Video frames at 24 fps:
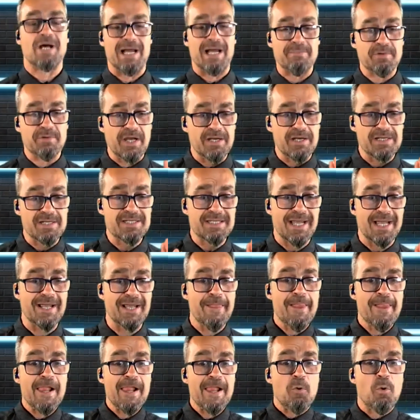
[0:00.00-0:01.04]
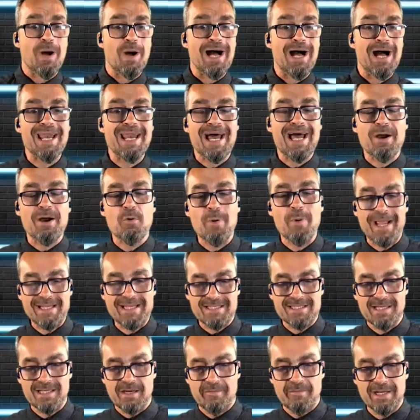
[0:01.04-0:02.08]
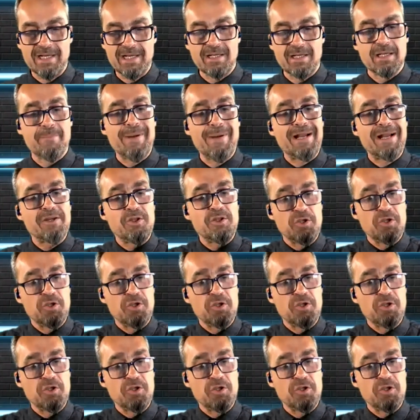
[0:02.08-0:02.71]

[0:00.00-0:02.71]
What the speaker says: So I'm going to say, while I wax lyrical